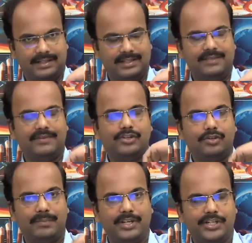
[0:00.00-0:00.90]
That is, we
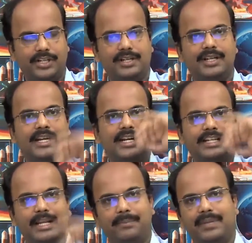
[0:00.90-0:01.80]
should measure
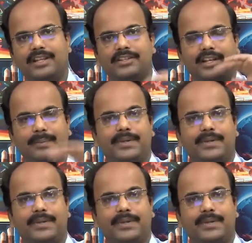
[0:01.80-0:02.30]
temperature,